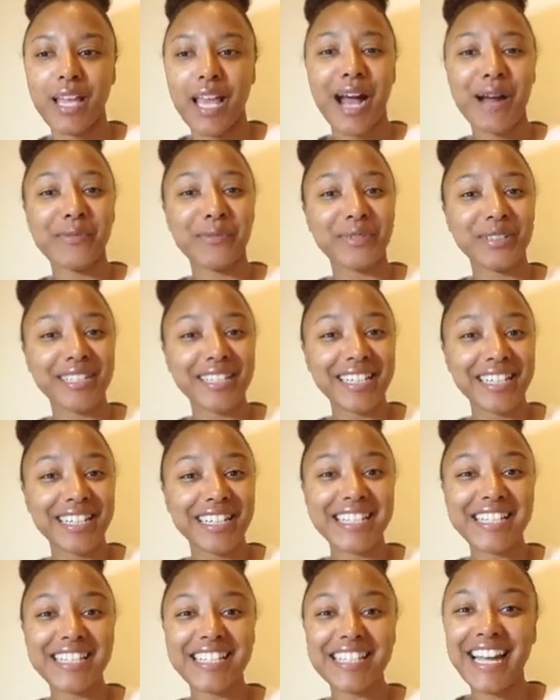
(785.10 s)
I'm really
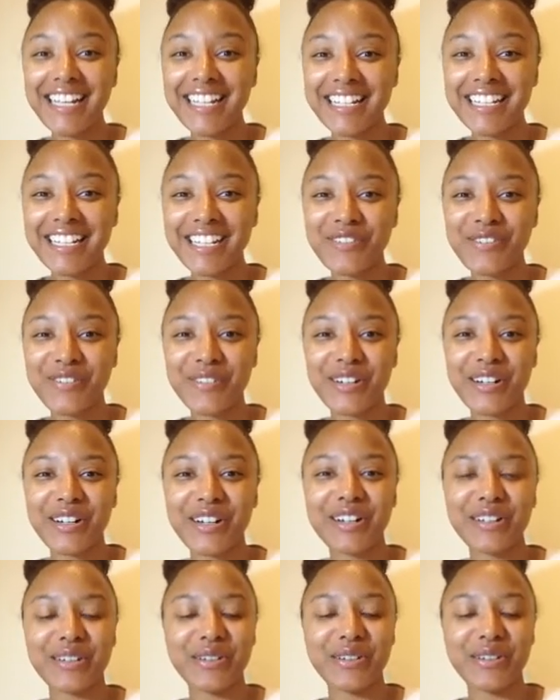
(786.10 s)
excited for,
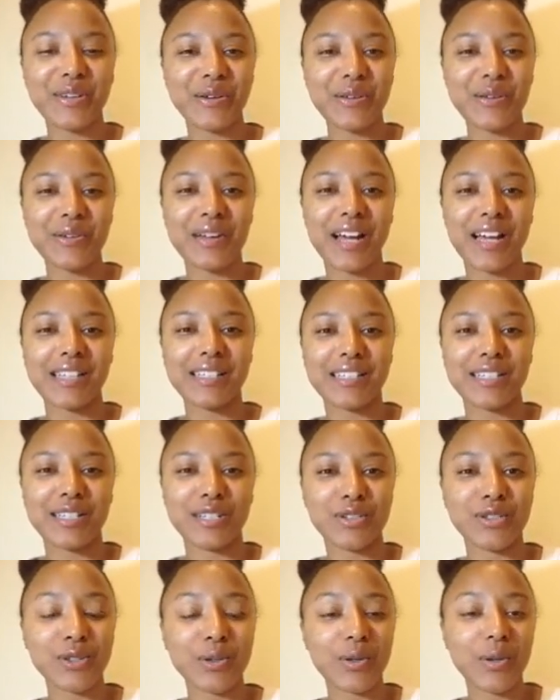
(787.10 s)
you guys to
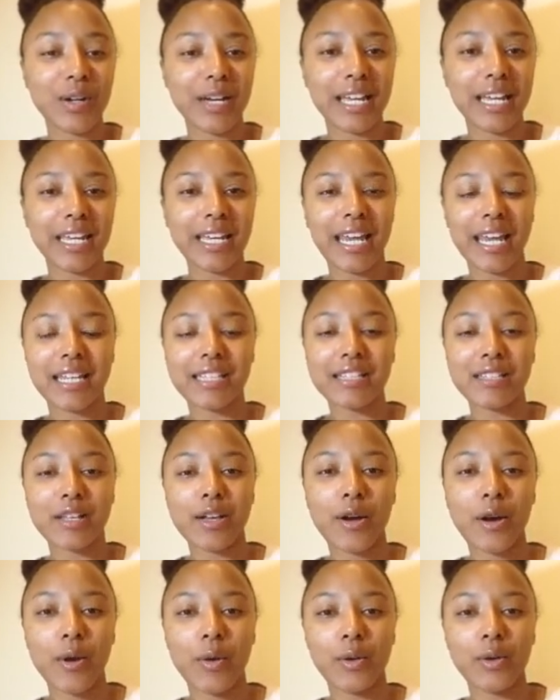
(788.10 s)
join. And
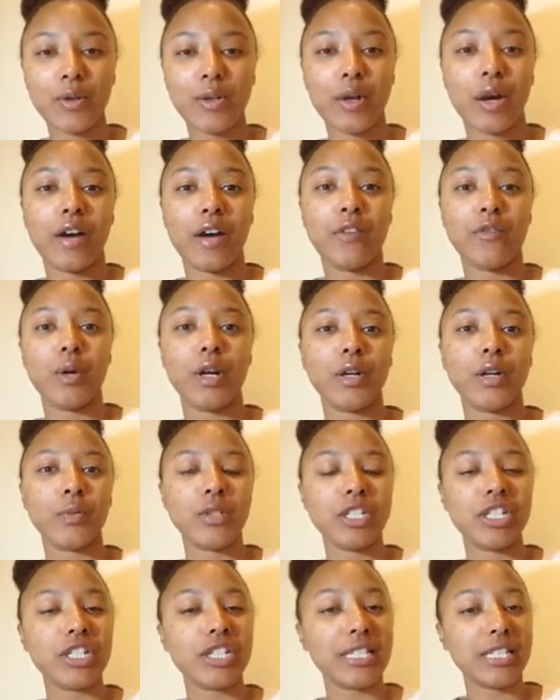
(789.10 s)
so, I've worked
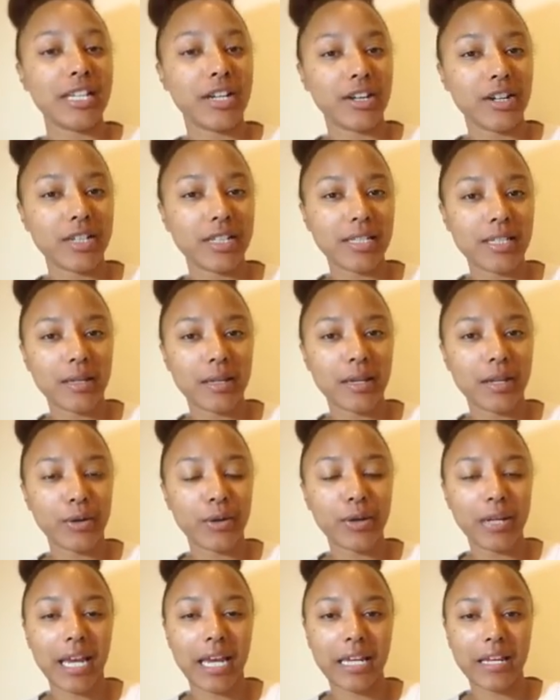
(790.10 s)
with Jasira to
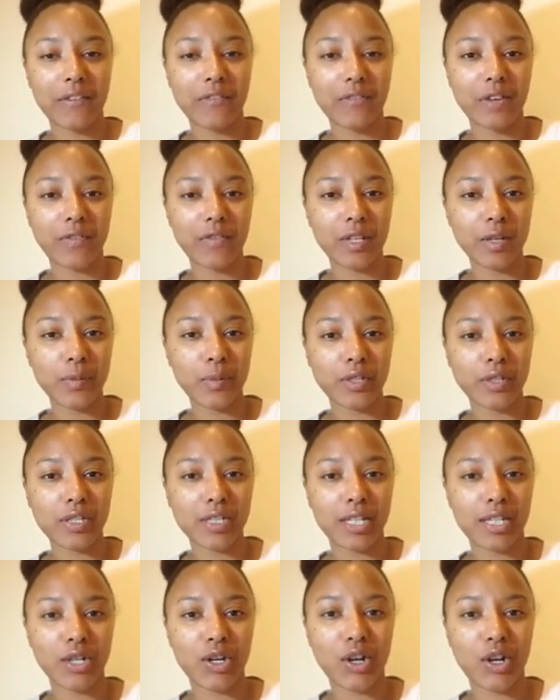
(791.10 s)
create a
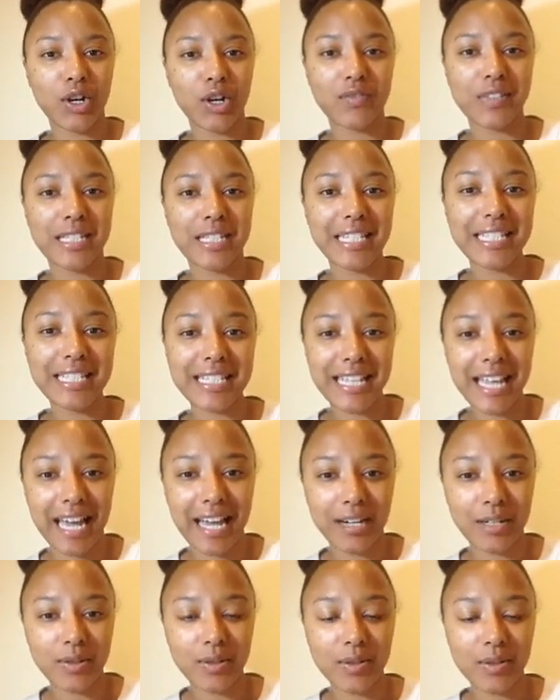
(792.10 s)
50% off
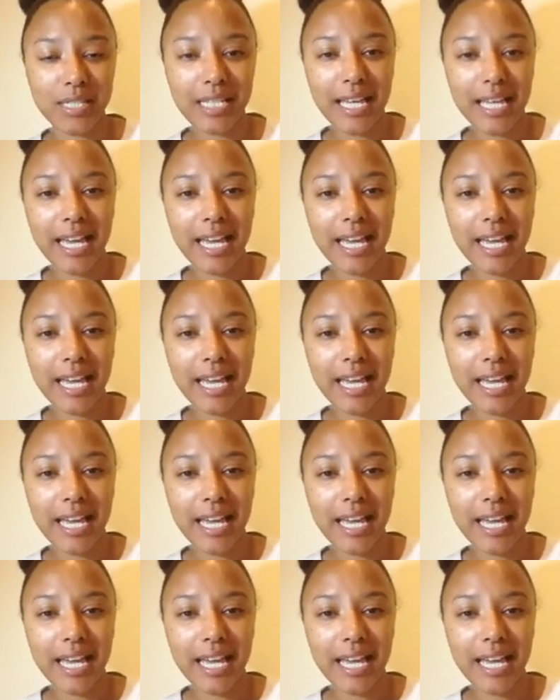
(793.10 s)
discount.